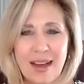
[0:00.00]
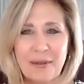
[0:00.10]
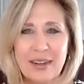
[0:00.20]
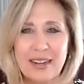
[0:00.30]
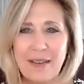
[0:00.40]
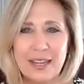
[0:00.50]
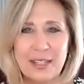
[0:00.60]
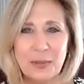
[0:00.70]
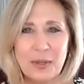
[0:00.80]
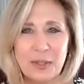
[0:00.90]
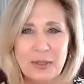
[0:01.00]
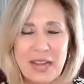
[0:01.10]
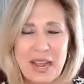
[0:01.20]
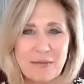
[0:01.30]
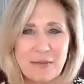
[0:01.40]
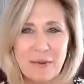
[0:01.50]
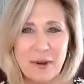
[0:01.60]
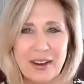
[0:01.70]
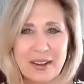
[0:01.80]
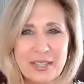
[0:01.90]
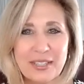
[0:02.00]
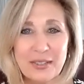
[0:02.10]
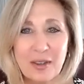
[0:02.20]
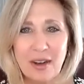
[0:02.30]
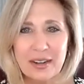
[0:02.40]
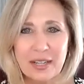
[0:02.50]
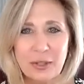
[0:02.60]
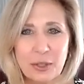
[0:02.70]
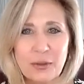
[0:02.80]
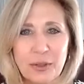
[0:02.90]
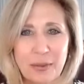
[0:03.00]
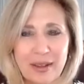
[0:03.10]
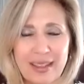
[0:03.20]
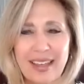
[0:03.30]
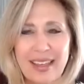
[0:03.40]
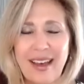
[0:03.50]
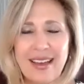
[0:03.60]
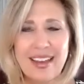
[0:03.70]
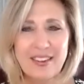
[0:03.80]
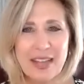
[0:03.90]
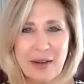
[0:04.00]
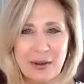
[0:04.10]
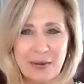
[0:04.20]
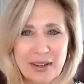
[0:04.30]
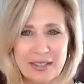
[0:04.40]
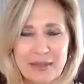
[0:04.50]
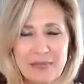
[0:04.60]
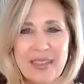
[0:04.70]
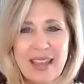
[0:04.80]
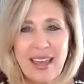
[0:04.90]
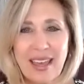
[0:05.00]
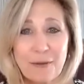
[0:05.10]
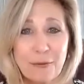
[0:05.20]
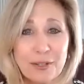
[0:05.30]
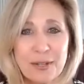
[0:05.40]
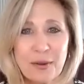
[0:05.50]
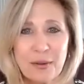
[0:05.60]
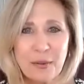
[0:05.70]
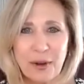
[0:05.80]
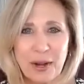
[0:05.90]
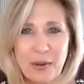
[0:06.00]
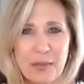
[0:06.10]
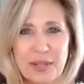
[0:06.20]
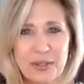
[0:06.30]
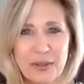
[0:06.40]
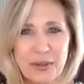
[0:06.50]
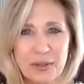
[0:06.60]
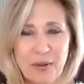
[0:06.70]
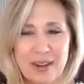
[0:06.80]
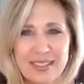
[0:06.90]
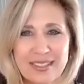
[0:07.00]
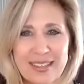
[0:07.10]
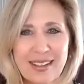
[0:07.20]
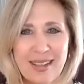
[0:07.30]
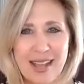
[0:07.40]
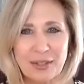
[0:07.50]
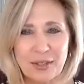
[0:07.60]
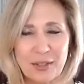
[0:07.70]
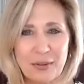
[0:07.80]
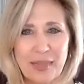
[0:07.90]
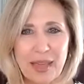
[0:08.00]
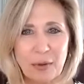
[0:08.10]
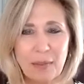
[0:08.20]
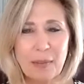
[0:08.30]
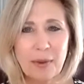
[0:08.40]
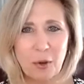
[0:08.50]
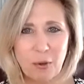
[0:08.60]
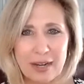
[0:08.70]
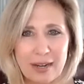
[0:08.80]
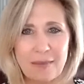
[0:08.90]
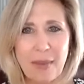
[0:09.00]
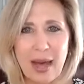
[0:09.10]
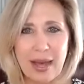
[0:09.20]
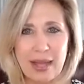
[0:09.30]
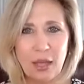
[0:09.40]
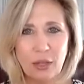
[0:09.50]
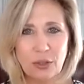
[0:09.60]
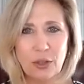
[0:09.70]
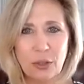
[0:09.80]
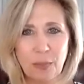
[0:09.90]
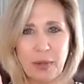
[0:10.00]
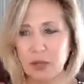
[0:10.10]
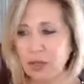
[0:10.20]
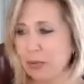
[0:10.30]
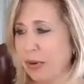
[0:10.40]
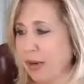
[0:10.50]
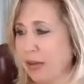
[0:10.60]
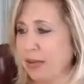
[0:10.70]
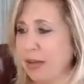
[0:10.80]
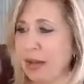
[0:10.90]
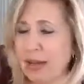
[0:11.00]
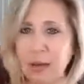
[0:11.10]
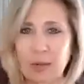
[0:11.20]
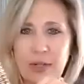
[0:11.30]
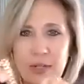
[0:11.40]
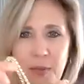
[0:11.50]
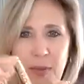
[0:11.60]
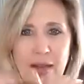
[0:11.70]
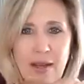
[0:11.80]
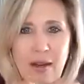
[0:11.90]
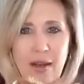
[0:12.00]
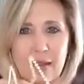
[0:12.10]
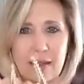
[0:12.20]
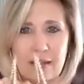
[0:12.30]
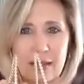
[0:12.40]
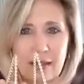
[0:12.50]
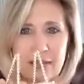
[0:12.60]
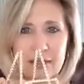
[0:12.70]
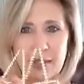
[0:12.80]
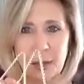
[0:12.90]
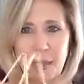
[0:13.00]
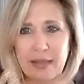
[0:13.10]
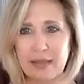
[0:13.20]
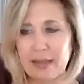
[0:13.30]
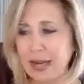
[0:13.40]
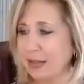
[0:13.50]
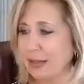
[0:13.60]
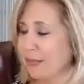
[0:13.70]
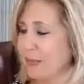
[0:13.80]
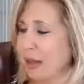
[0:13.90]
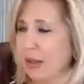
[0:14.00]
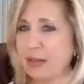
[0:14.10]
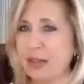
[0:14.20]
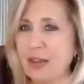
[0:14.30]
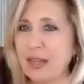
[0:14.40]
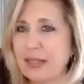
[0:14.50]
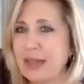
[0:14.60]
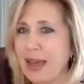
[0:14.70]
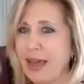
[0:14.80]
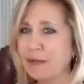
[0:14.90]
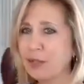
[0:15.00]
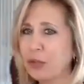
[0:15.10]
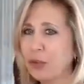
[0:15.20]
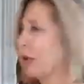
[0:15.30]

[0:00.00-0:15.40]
We didn't have any special name for it. We just called it Choose a Book. Here's how it worked. Every single morning when my students walked into the classroom, they would be greeted by two picture books that were displayed on these little display stands. So you can see I have two